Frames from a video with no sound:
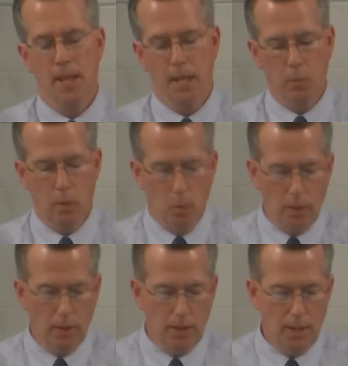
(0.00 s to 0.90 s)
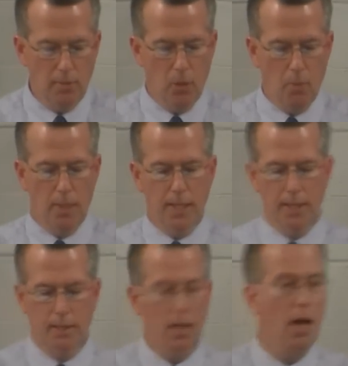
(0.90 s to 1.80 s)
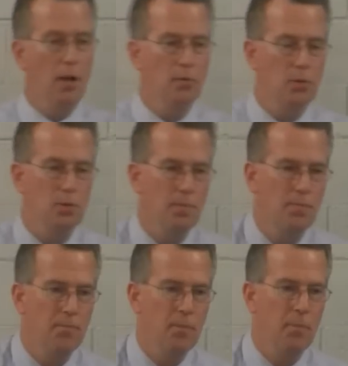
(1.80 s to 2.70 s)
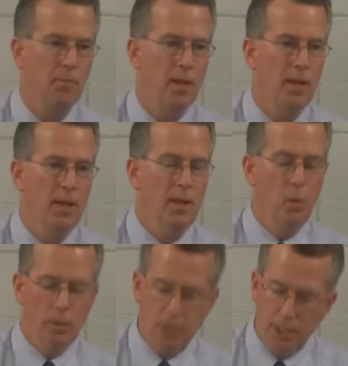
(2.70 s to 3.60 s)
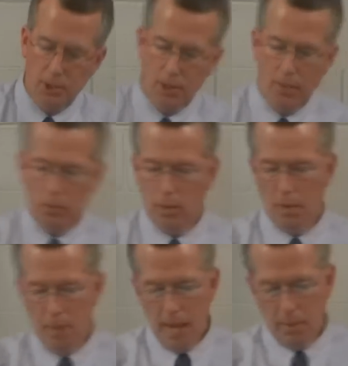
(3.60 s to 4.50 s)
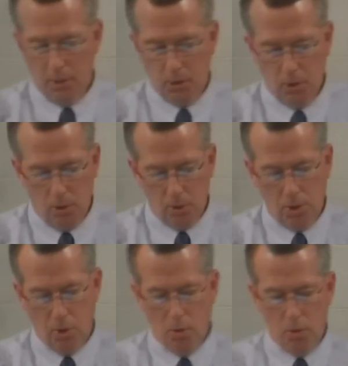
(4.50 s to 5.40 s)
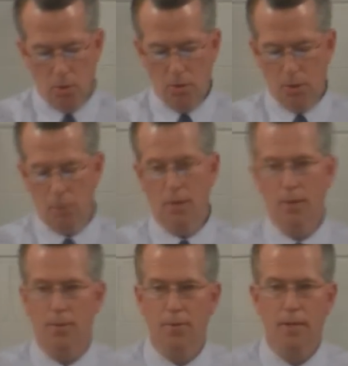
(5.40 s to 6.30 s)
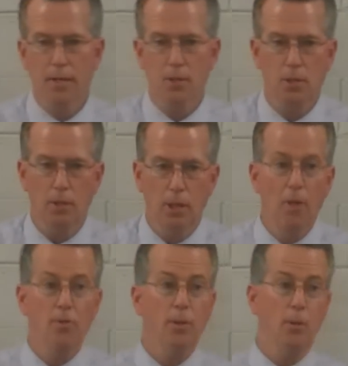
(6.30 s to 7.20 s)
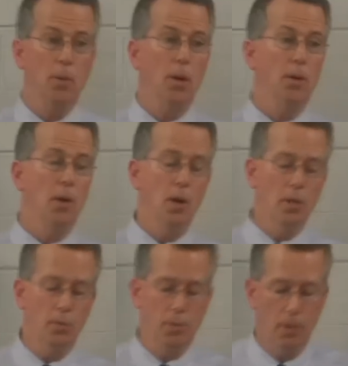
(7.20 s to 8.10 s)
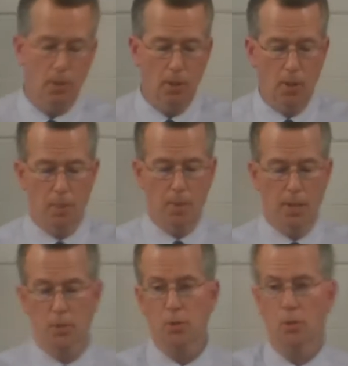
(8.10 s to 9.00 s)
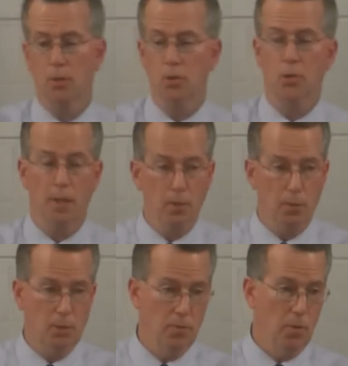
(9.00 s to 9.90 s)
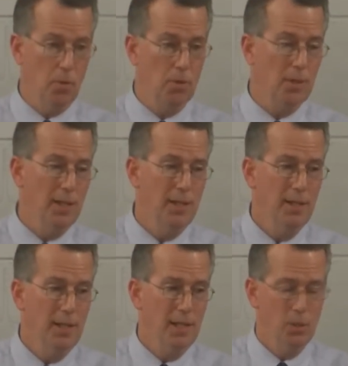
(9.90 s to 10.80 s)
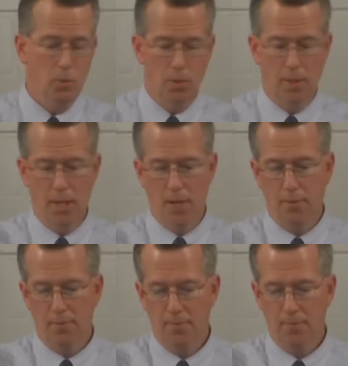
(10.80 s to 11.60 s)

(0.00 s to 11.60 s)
and we will live obedient lives. We've seen several commandments also to do this very thing to love the Lord our God with all our heart, mind, soul, and strength, which of course he is worthy of,